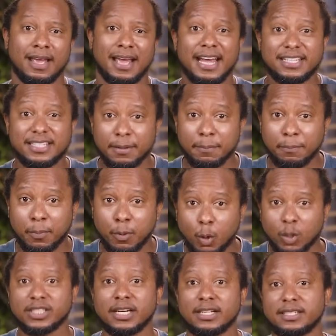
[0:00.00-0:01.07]
It's
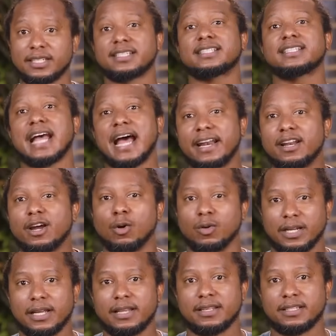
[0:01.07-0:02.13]
important to stand out
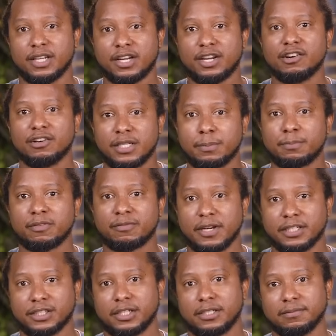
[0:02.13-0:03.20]
in the security
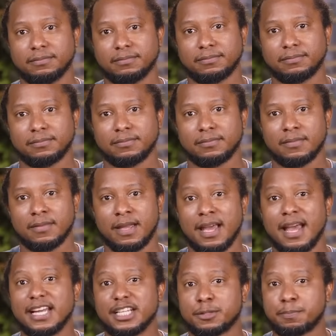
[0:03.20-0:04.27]
profession,
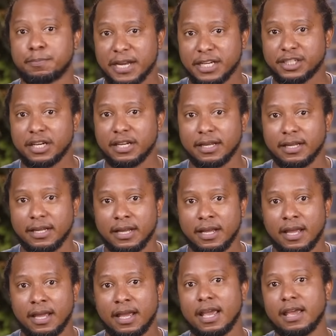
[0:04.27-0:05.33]
especially
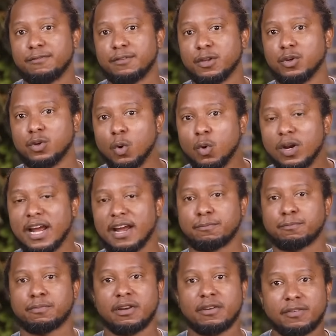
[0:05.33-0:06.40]
if you don't have
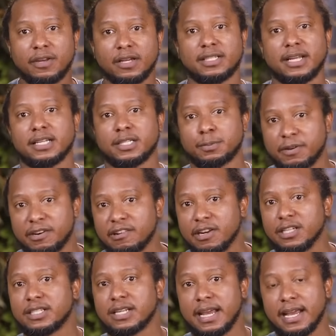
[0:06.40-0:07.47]
previous
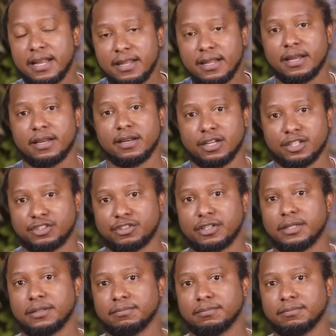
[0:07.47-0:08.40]
experience in the industry.